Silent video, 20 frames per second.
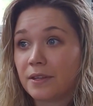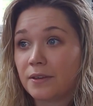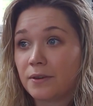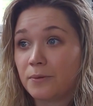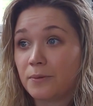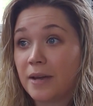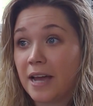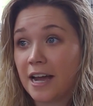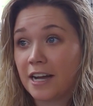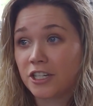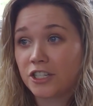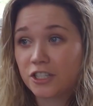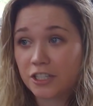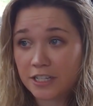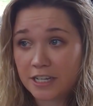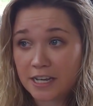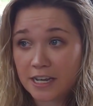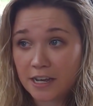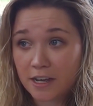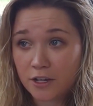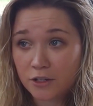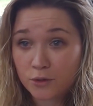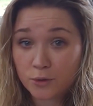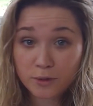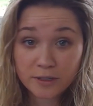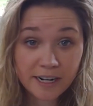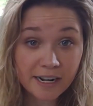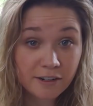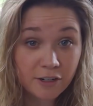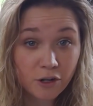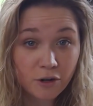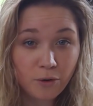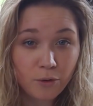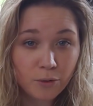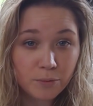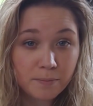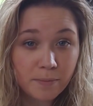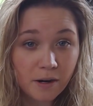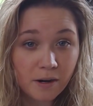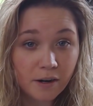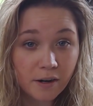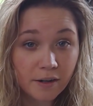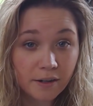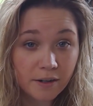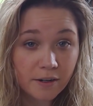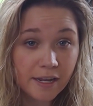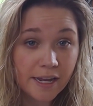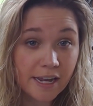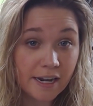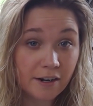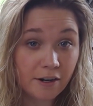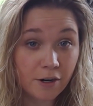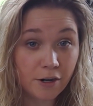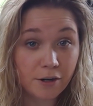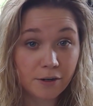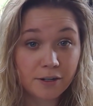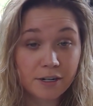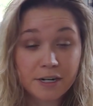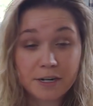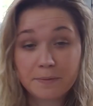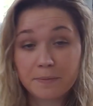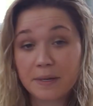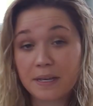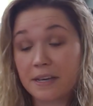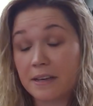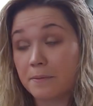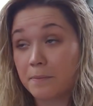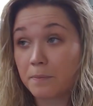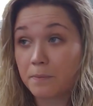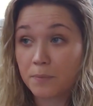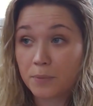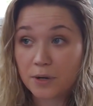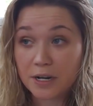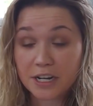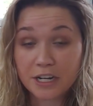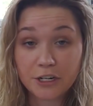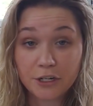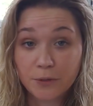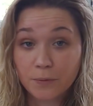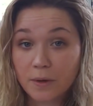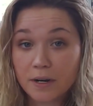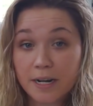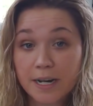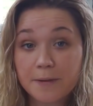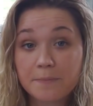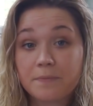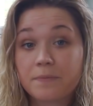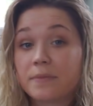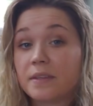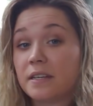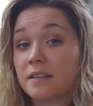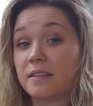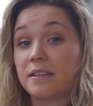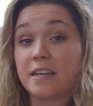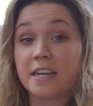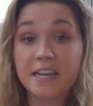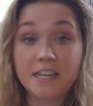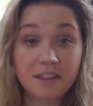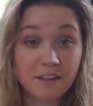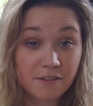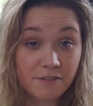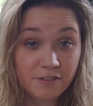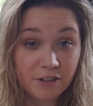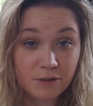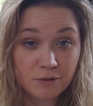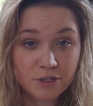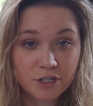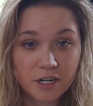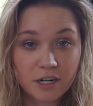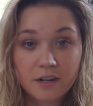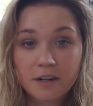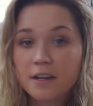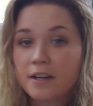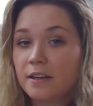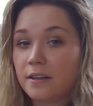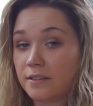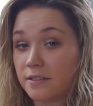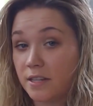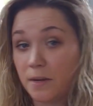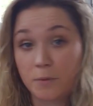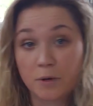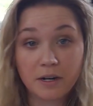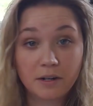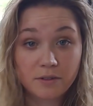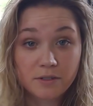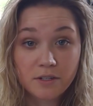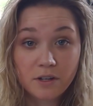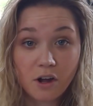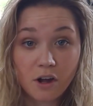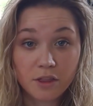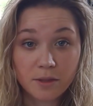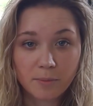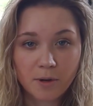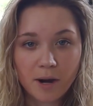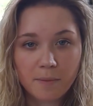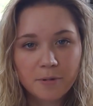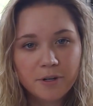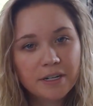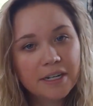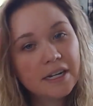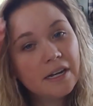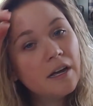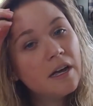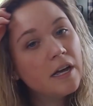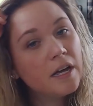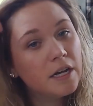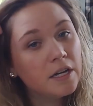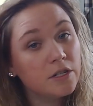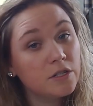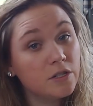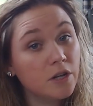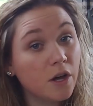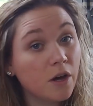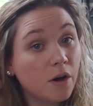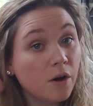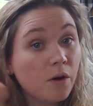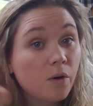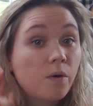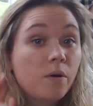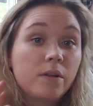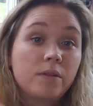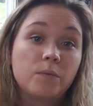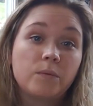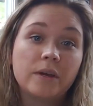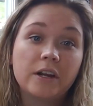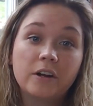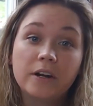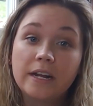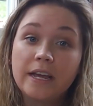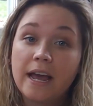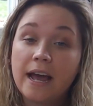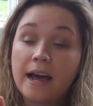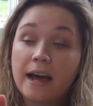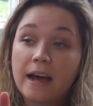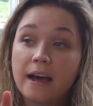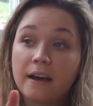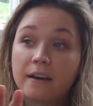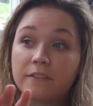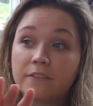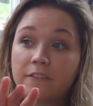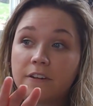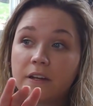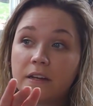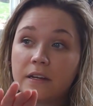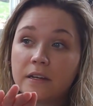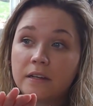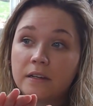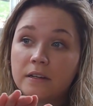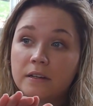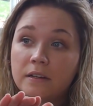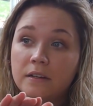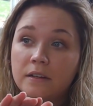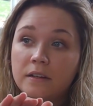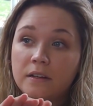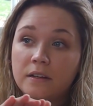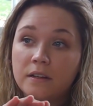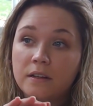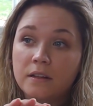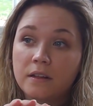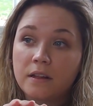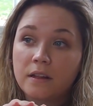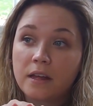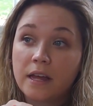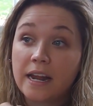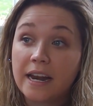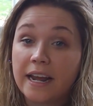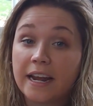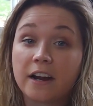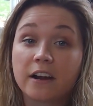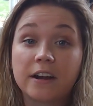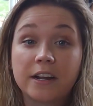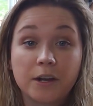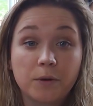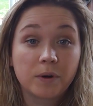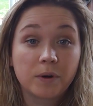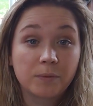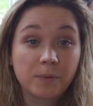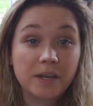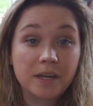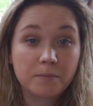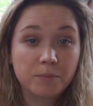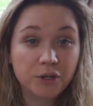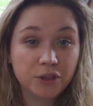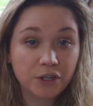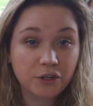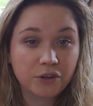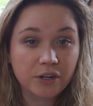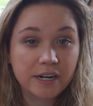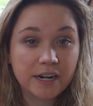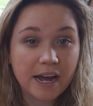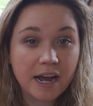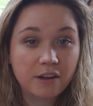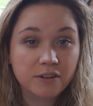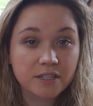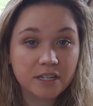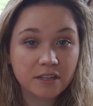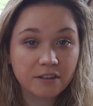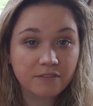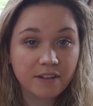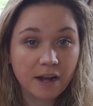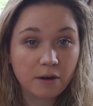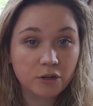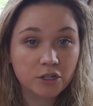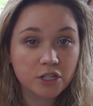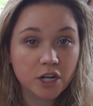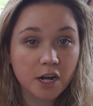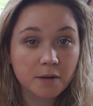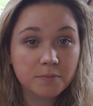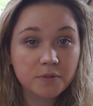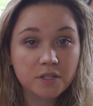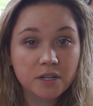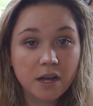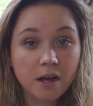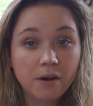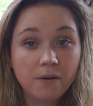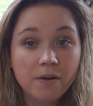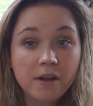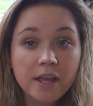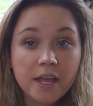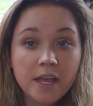we actually tore down our old barn and are going to be putting a new one up in the future somewhere else on the property. So we already have an area we can put the greenhouse in the flower shop. So